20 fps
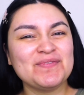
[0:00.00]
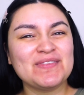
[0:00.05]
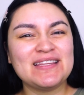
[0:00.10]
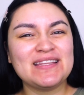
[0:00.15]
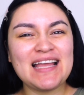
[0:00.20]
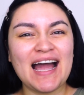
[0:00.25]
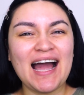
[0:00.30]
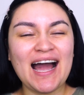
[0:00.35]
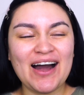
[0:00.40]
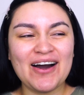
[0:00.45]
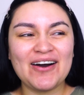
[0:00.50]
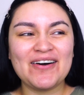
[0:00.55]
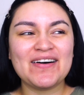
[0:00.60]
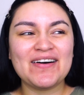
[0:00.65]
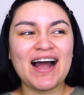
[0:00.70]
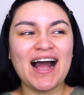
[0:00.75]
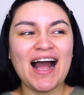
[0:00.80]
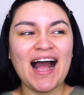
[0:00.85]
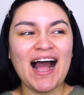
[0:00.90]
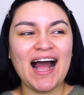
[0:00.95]

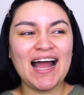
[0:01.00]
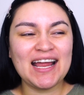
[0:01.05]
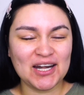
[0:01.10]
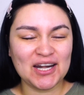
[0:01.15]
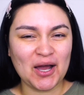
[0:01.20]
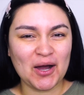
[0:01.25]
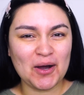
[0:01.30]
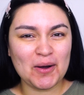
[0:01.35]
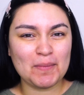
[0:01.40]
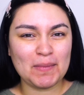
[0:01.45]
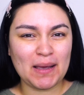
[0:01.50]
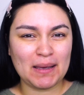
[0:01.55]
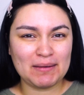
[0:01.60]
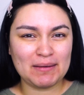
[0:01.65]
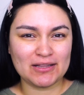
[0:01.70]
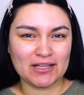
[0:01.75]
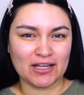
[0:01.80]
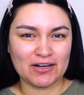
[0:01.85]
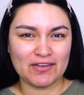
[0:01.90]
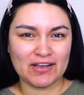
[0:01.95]
Now, I know maybe
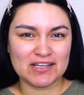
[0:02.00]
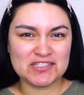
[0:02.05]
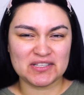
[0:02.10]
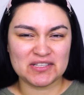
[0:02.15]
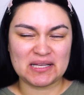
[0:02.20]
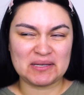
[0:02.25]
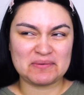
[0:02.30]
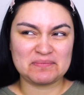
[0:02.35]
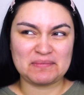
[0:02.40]
a lot of you guys are like,